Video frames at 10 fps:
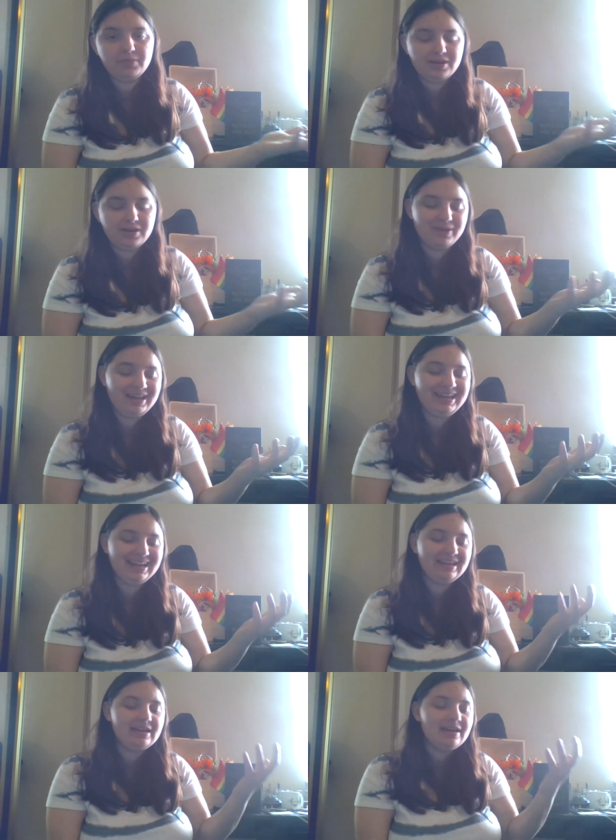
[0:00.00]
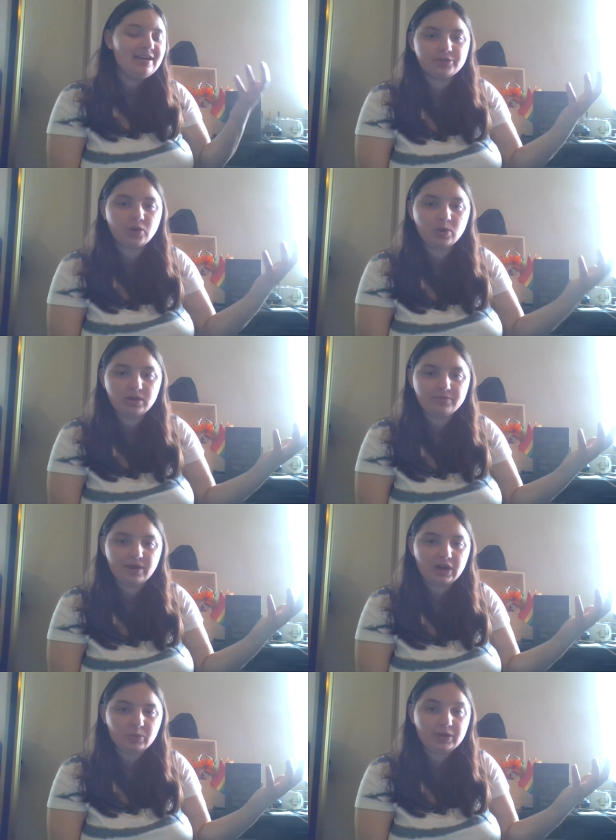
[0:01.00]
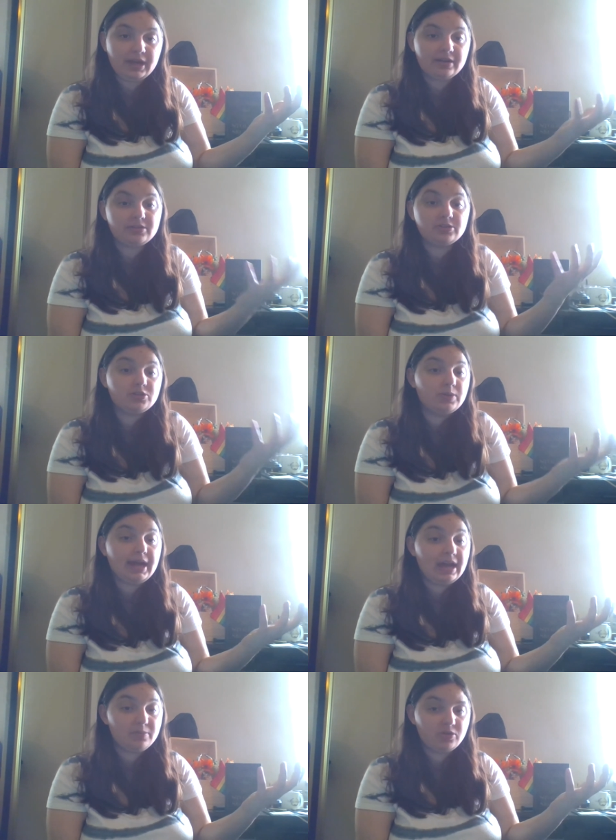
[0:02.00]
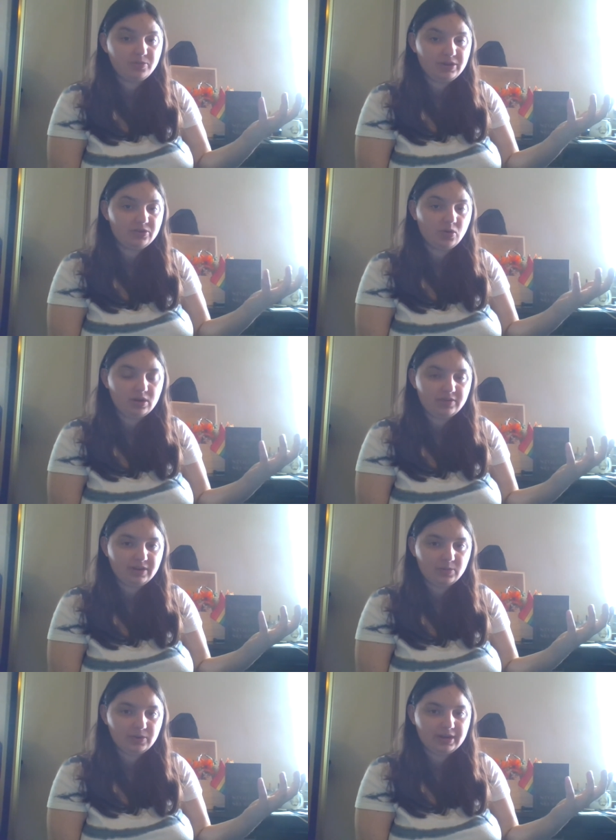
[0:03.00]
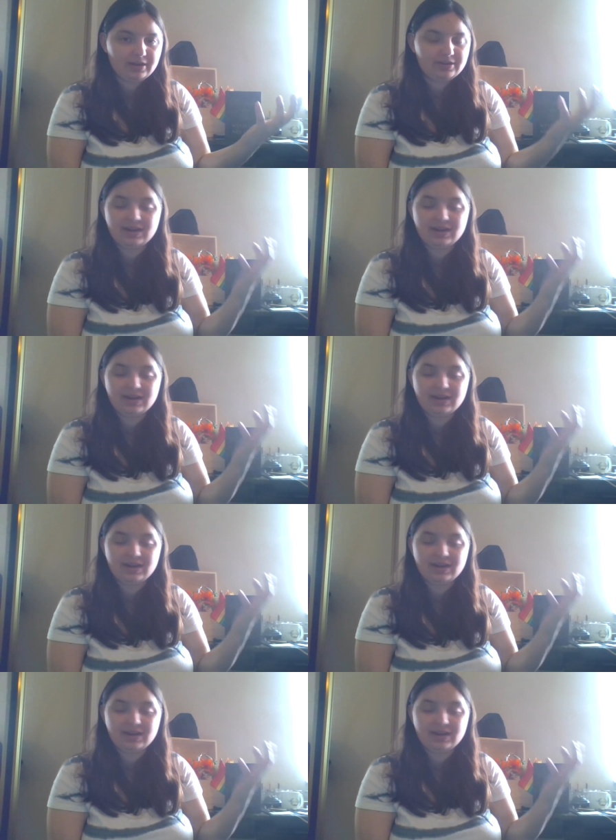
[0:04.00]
but they're totally viable characters, so an animal can be a totally viable character.